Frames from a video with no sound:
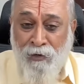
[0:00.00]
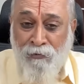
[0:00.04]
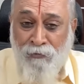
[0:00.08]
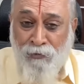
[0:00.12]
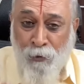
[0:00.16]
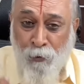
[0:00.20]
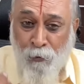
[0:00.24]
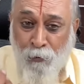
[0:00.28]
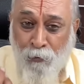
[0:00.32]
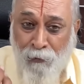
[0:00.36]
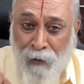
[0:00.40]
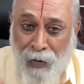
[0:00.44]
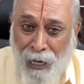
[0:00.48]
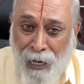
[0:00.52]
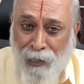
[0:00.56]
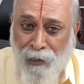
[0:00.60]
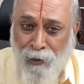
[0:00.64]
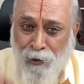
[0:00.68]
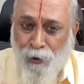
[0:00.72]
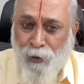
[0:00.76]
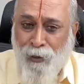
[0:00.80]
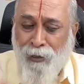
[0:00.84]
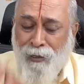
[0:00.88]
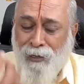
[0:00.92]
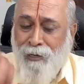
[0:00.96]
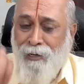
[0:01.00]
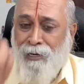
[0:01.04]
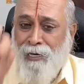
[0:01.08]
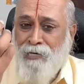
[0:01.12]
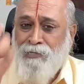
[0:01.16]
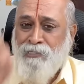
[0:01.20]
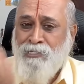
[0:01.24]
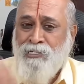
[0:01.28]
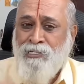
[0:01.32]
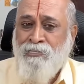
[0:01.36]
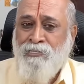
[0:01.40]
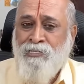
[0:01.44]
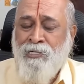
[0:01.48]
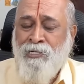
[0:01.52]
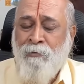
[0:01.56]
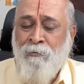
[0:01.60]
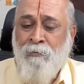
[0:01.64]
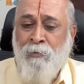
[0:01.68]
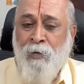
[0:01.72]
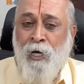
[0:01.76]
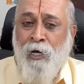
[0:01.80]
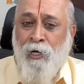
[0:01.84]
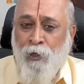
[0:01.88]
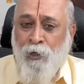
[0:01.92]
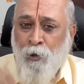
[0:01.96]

If you value a relationship,